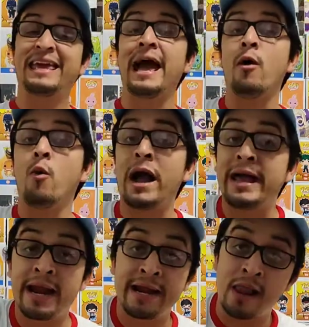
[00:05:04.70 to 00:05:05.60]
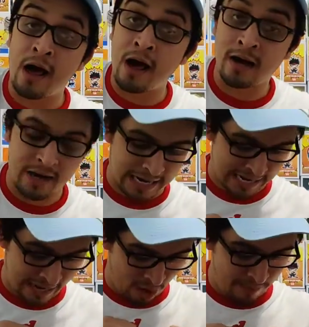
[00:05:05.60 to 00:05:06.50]
Can't wait any longer. I
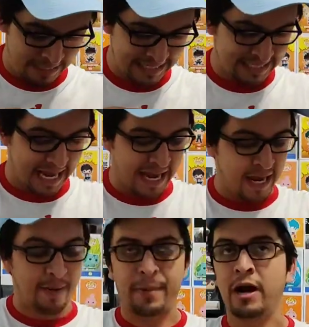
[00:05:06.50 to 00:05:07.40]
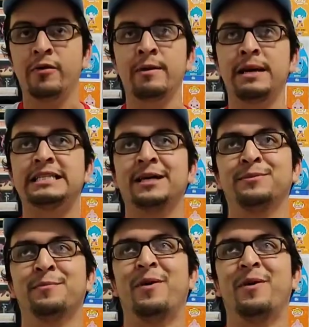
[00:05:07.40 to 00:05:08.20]
gotta open this guy up. I already messed up the